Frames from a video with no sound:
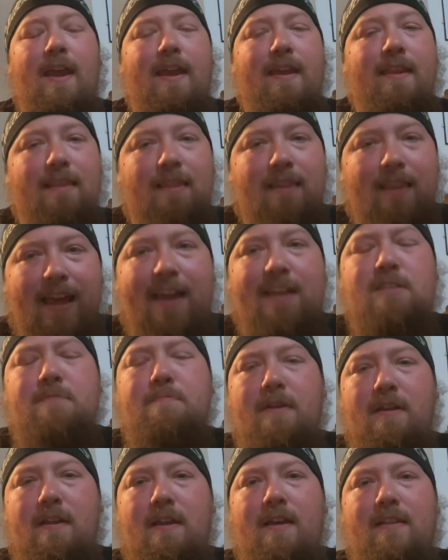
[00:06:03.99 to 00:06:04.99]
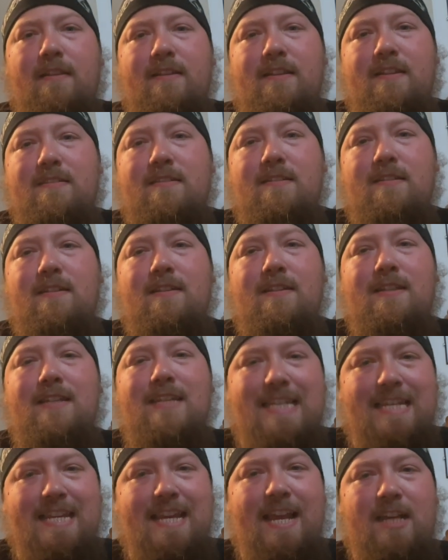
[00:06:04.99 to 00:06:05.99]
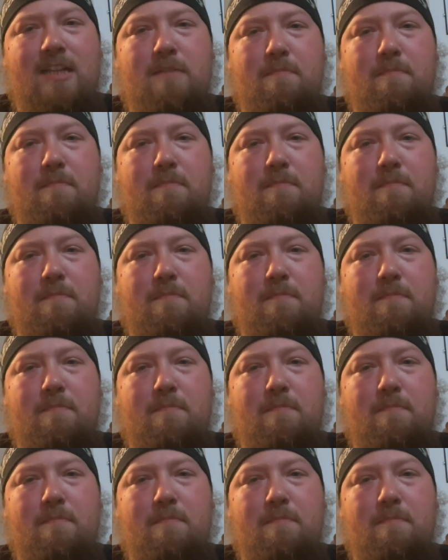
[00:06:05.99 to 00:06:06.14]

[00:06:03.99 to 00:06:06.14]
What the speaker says: And last but not least, EX